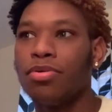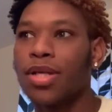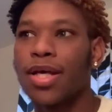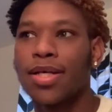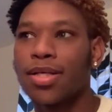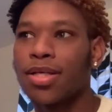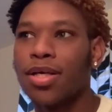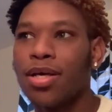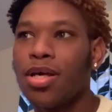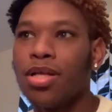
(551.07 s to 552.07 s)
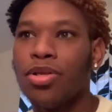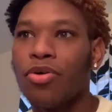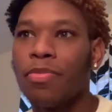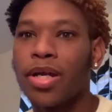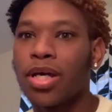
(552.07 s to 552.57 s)
Like,
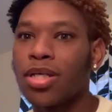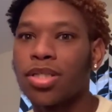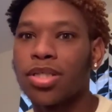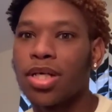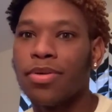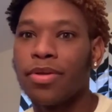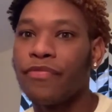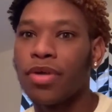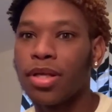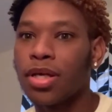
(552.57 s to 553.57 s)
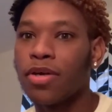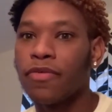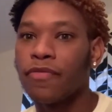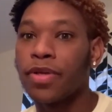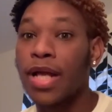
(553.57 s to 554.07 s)
nobody understood the feeling of
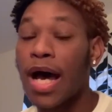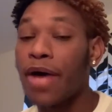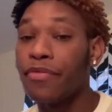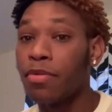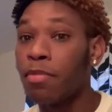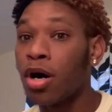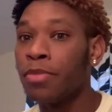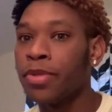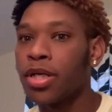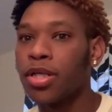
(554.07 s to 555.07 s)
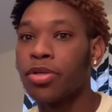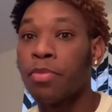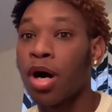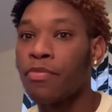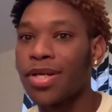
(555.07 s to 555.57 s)
not having your mom there, and your
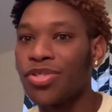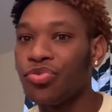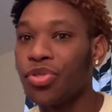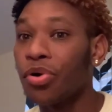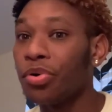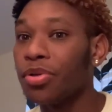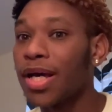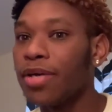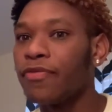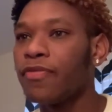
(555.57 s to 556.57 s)
mom raised you your whole life,